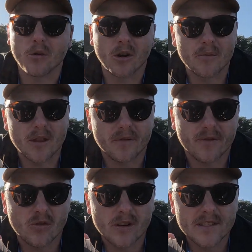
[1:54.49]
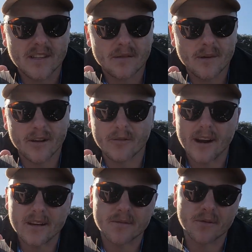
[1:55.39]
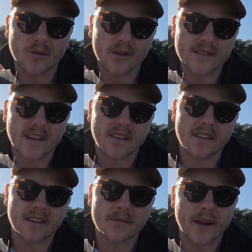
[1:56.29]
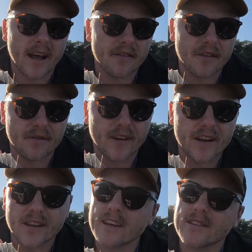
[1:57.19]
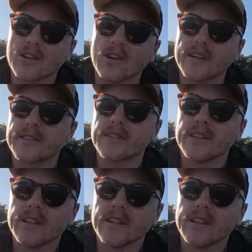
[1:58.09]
want him in the 40 centimetre range before I start thinking about having a feed of these guys.